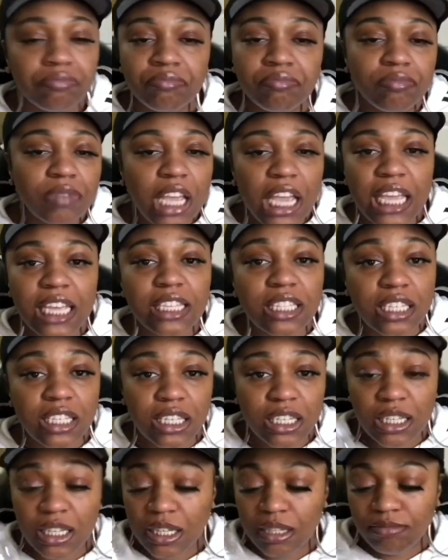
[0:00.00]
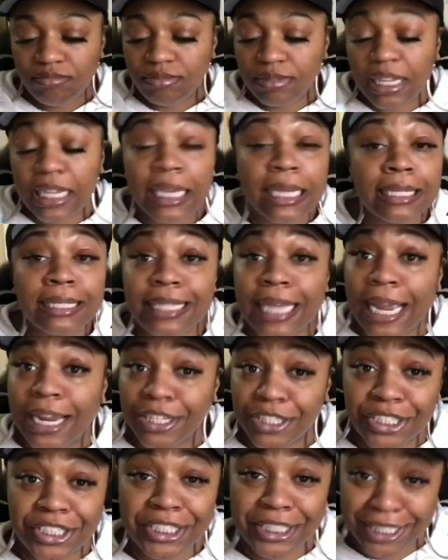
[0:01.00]
It's good. It's
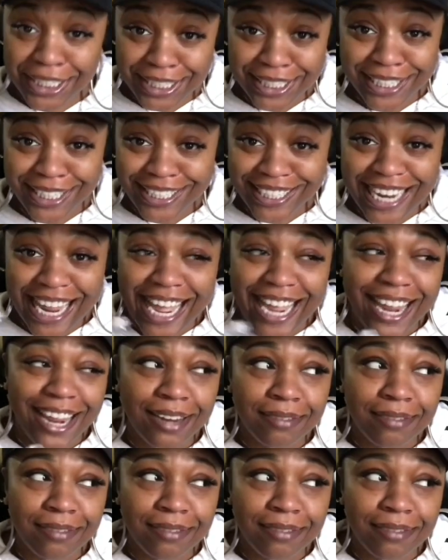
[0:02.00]
actually good. Like,